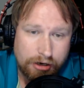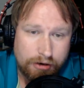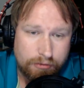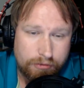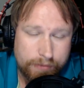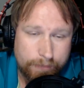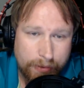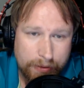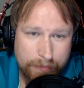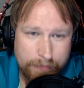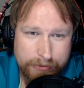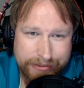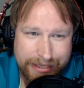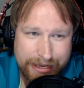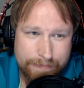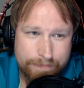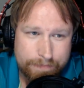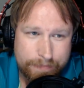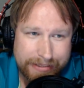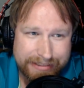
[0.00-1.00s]
Remember
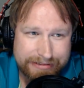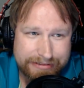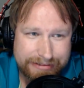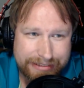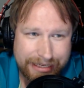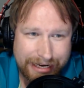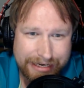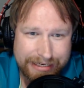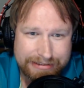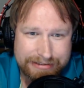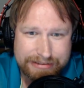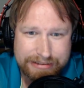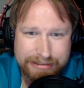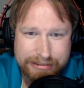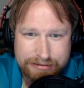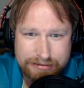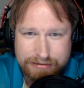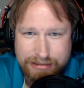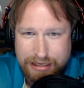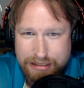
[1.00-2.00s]
that big data center